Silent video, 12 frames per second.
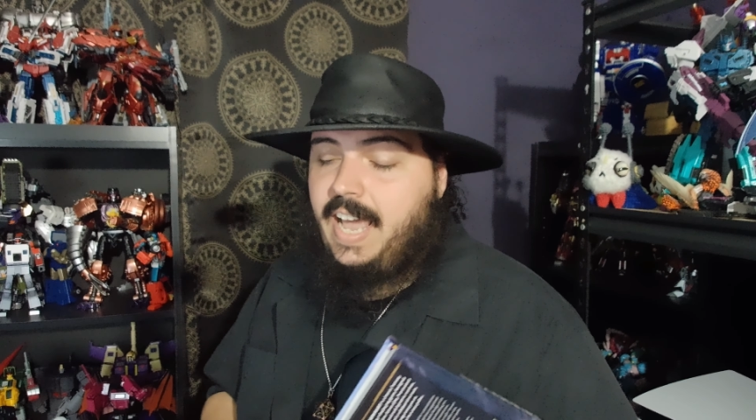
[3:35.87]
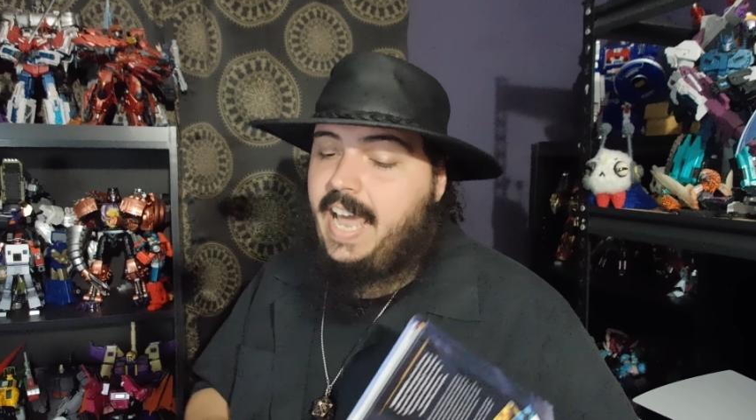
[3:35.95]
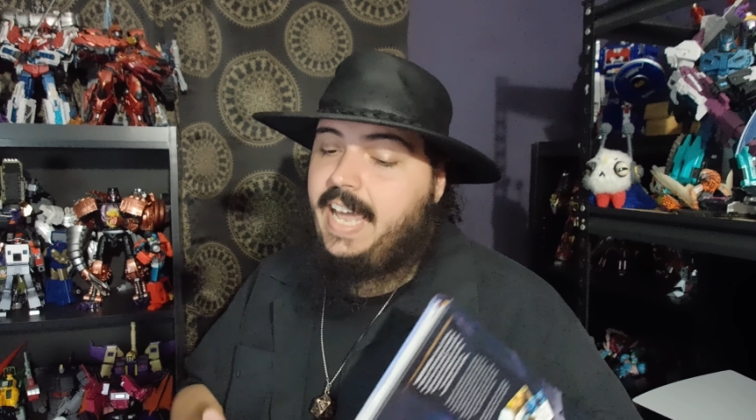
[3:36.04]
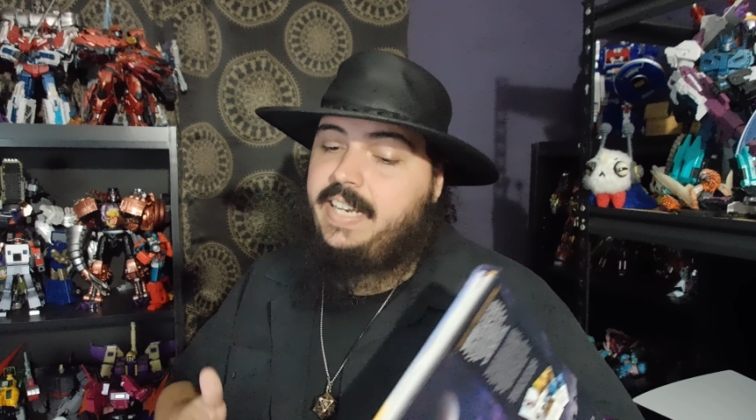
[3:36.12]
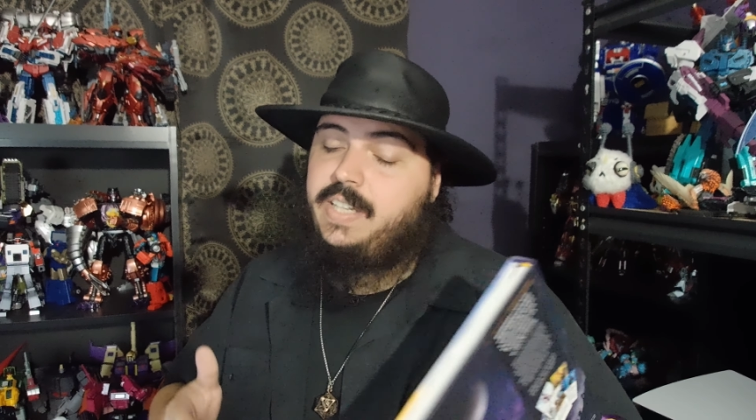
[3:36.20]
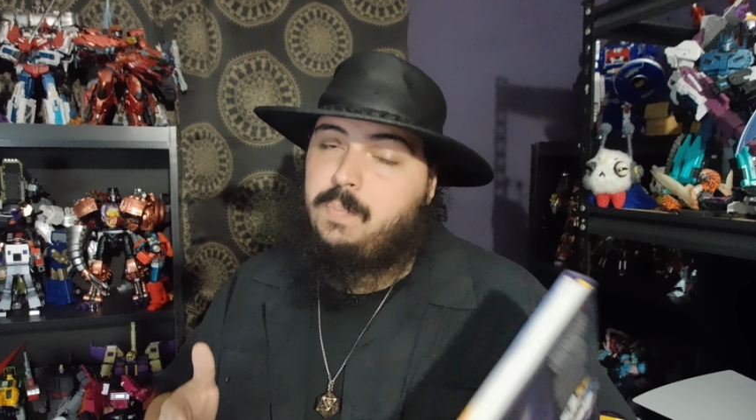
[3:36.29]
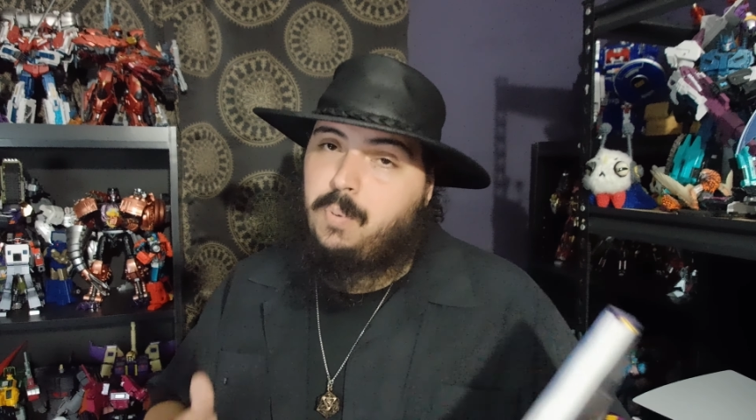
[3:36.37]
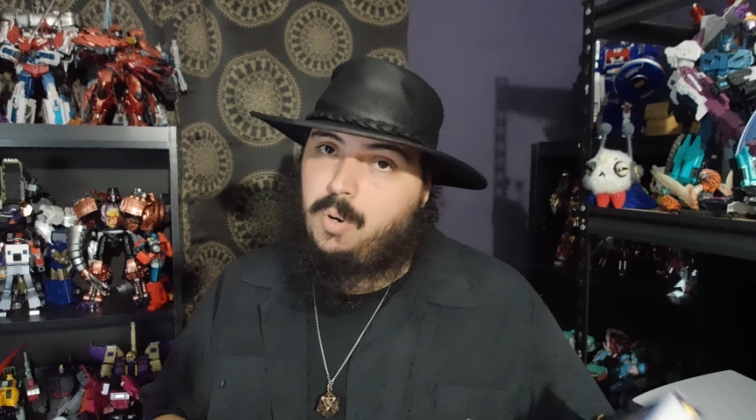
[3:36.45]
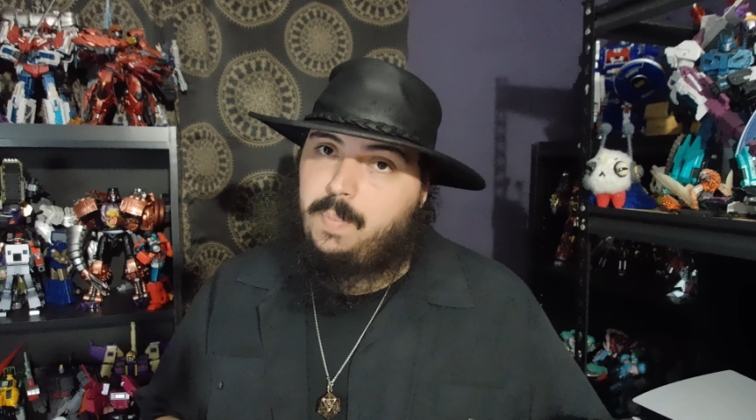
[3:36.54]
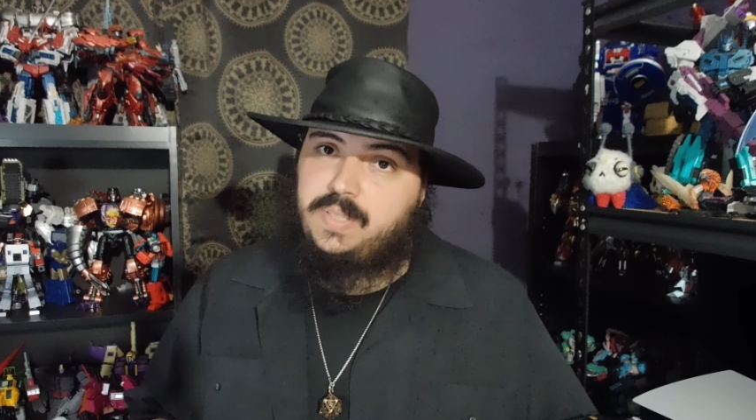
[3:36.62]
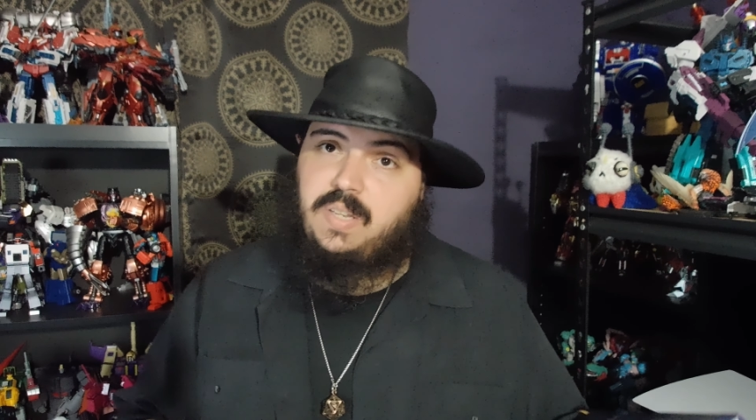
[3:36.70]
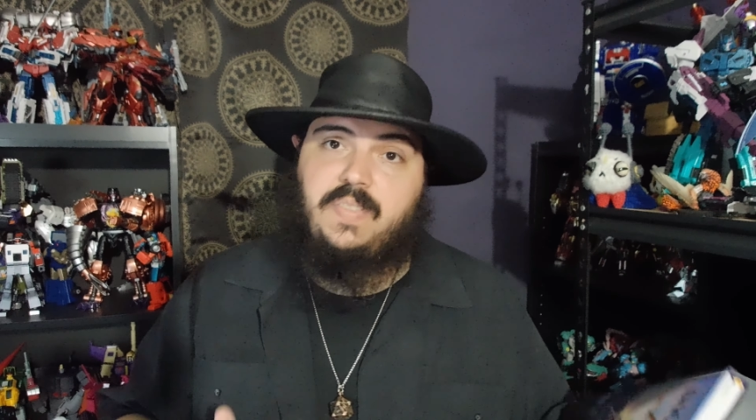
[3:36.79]
And the
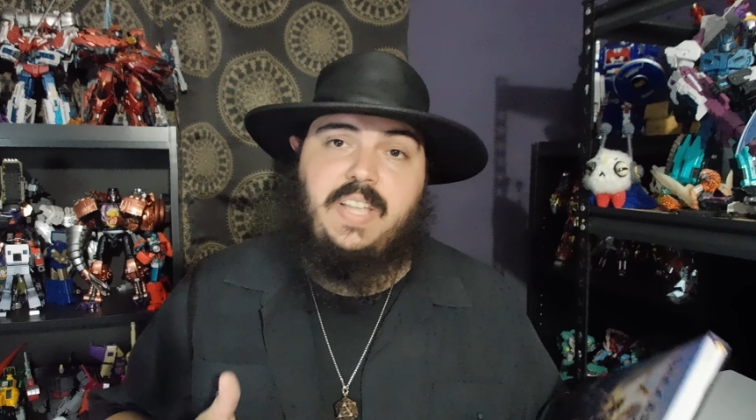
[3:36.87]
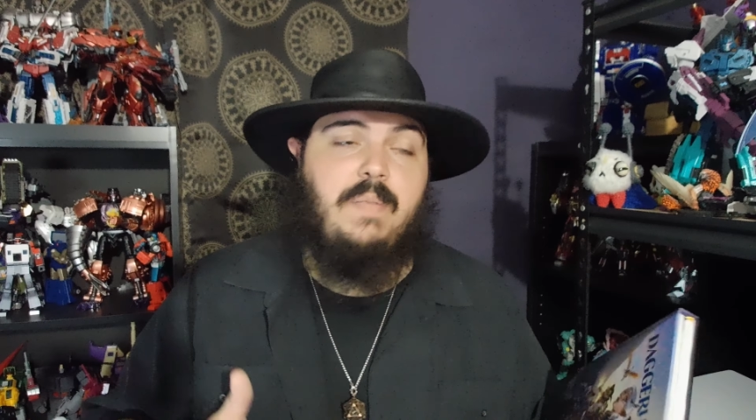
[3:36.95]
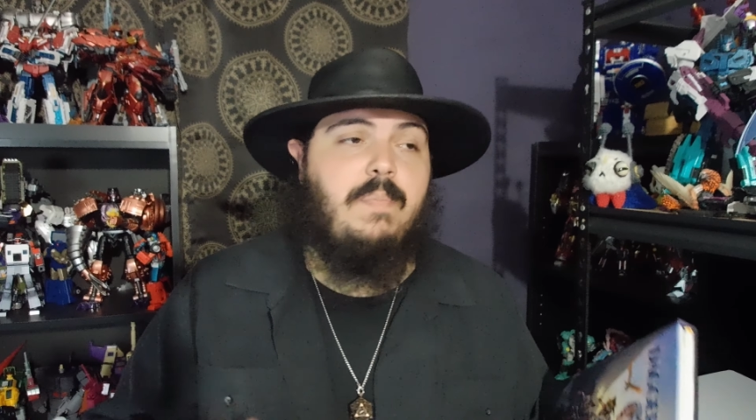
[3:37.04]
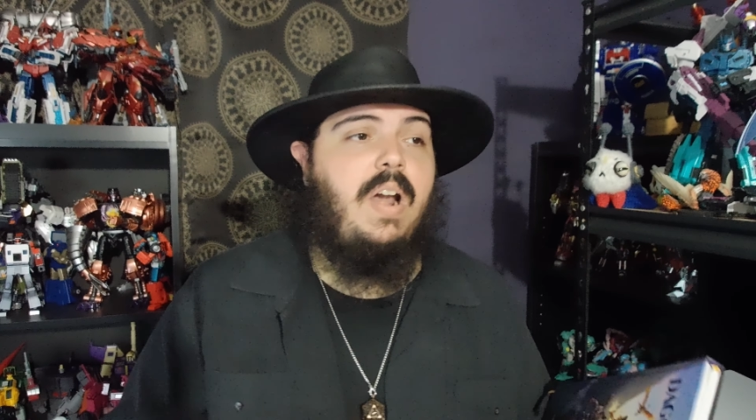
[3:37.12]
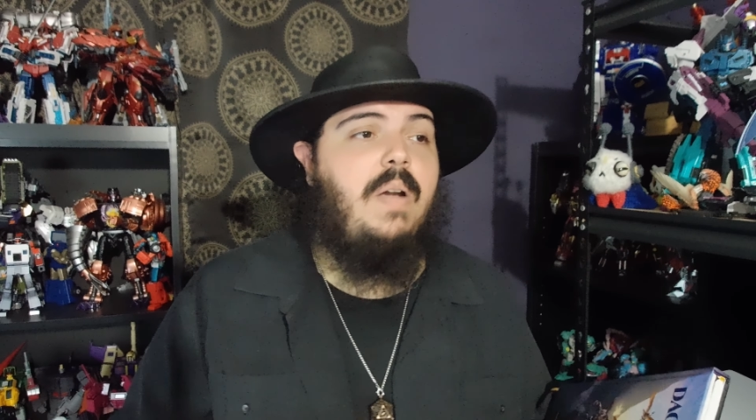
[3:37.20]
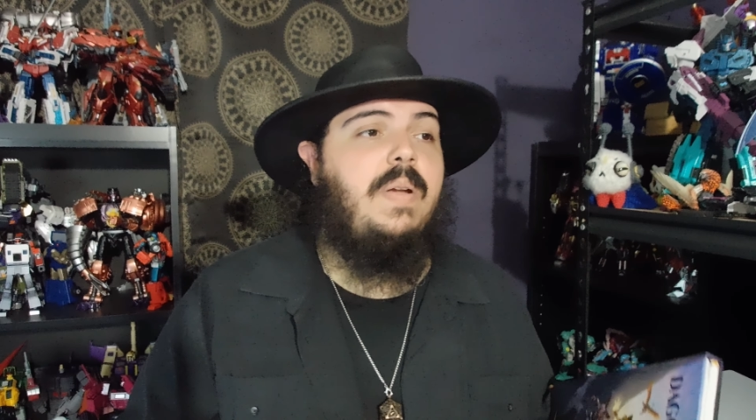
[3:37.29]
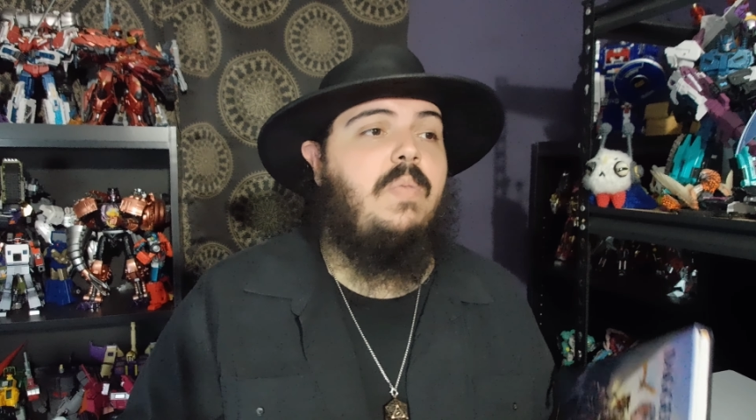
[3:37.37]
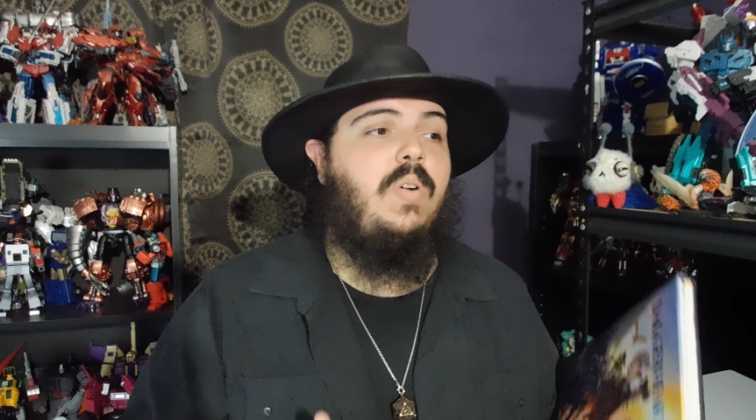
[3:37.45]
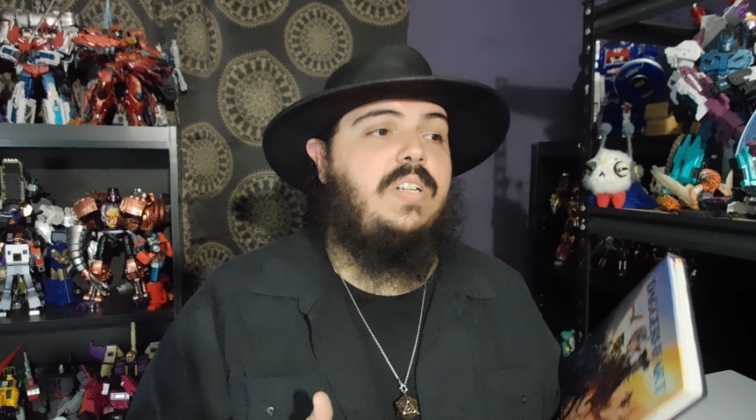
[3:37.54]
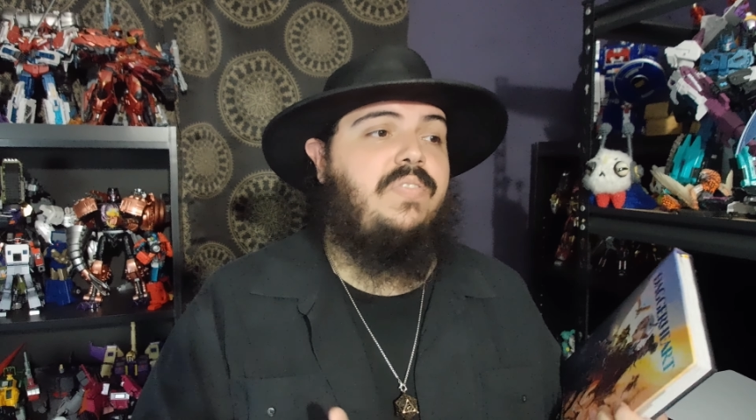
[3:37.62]
purpose of the environment was